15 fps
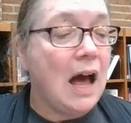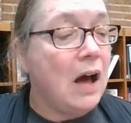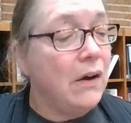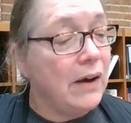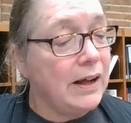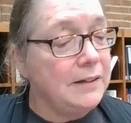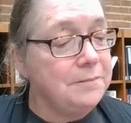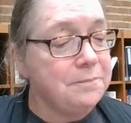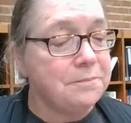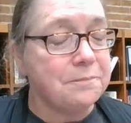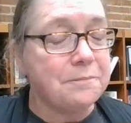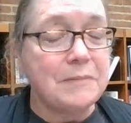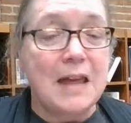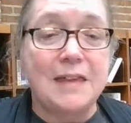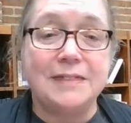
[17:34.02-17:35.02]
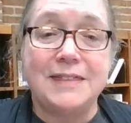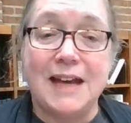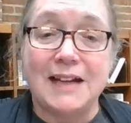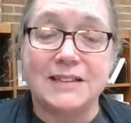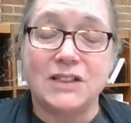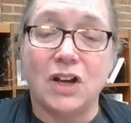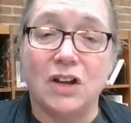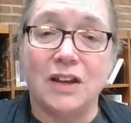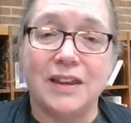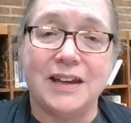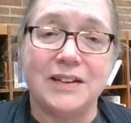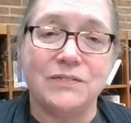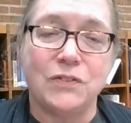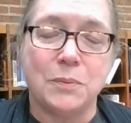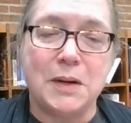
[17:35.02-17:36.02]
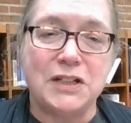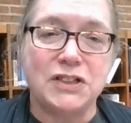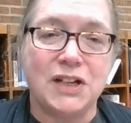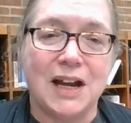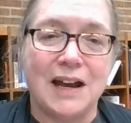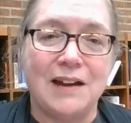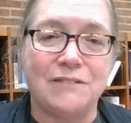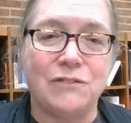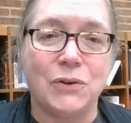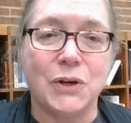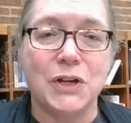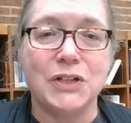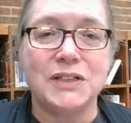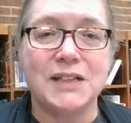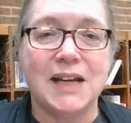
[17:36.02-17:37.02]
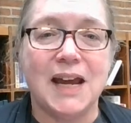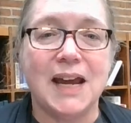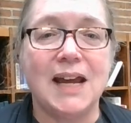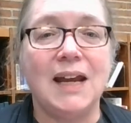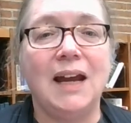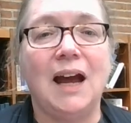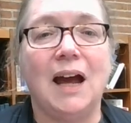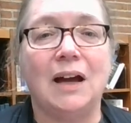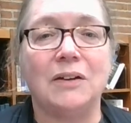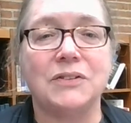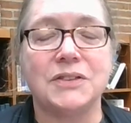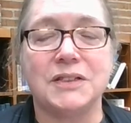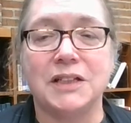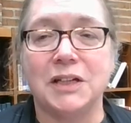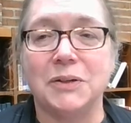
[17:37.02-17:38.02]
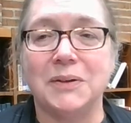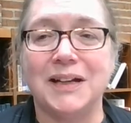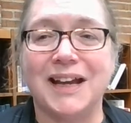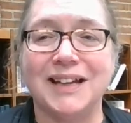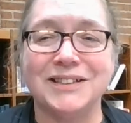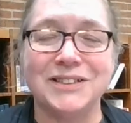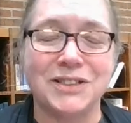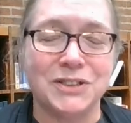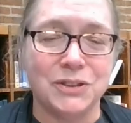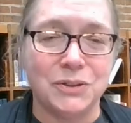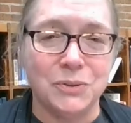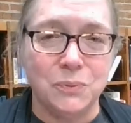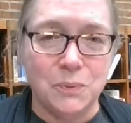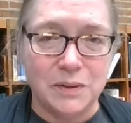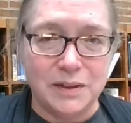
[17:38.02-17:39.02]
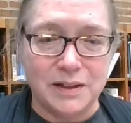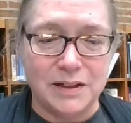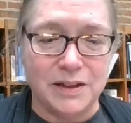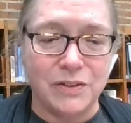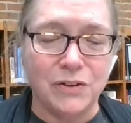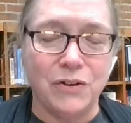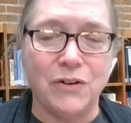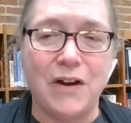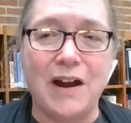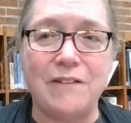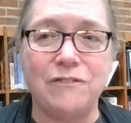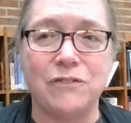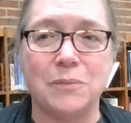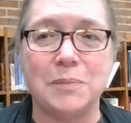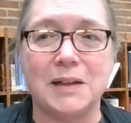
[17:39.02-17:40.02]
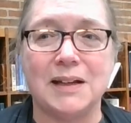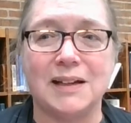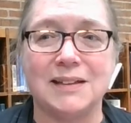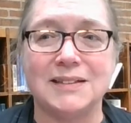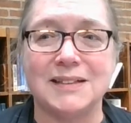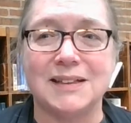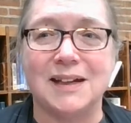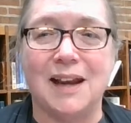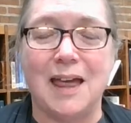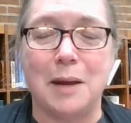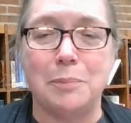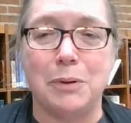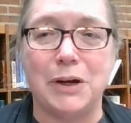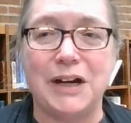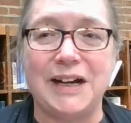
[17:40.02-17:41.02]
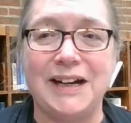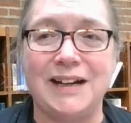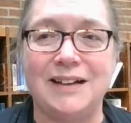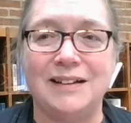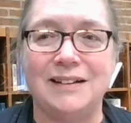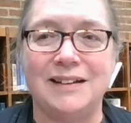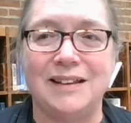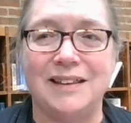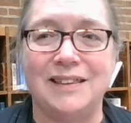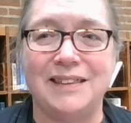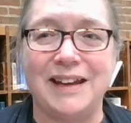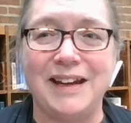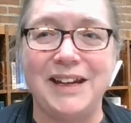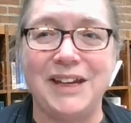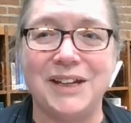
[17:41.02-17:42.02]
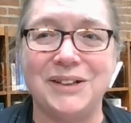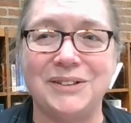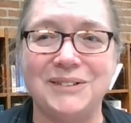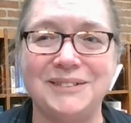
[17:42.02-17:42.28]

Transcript: Well, that's all the information I have for you today. I'll see you again soon with another craft from the Clinton Library. Thank you.